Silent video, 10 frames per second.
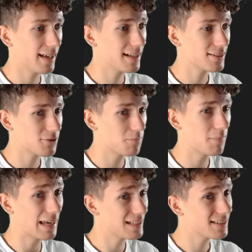that's
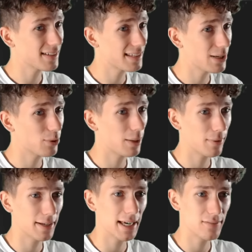basically what I'm
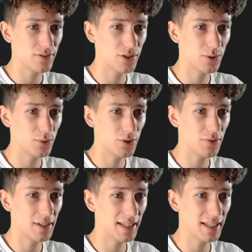gonna have to do to the